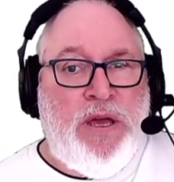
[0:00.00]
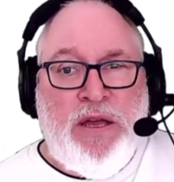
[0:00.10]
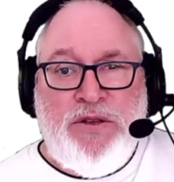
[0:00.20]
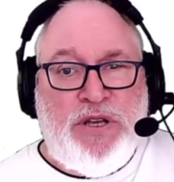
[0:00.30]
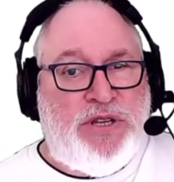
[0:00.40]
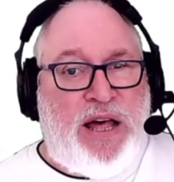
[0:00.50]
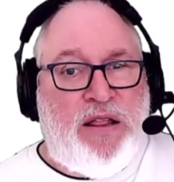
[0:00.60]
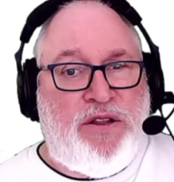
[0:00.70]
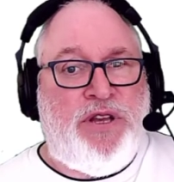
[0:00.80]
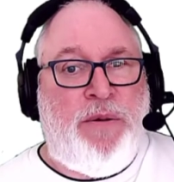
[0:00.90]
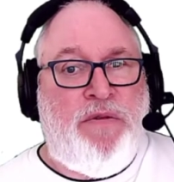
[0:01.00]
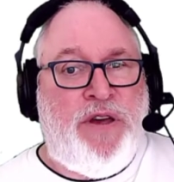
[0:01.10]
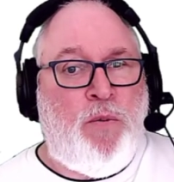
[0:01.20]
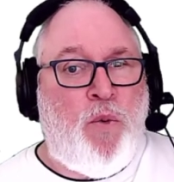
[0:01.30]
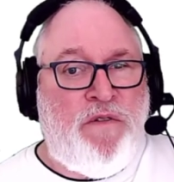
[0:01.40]
It's exactly the same
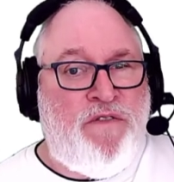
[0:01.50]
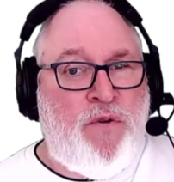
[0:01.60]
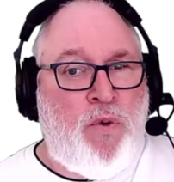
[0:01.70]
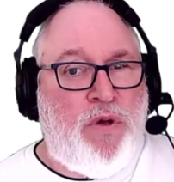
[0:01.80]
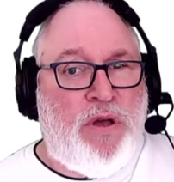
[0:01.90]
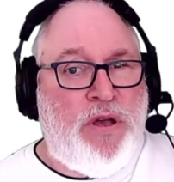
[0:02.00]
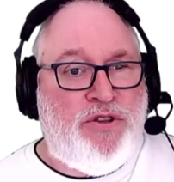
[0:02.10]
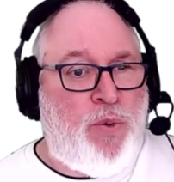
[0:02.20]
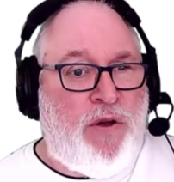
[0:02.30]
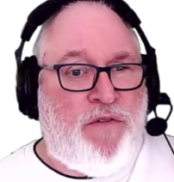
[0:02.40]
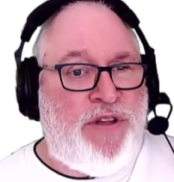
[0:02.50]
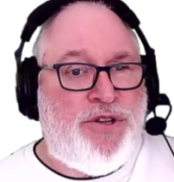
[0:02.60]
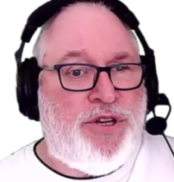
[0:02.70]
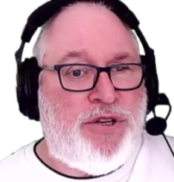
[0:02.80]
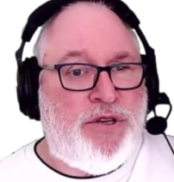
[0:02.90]
thing. 1 foot is 12
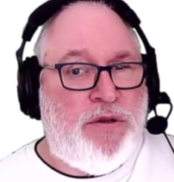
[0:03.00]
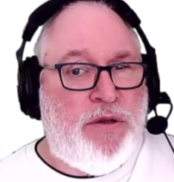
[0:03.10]
inches.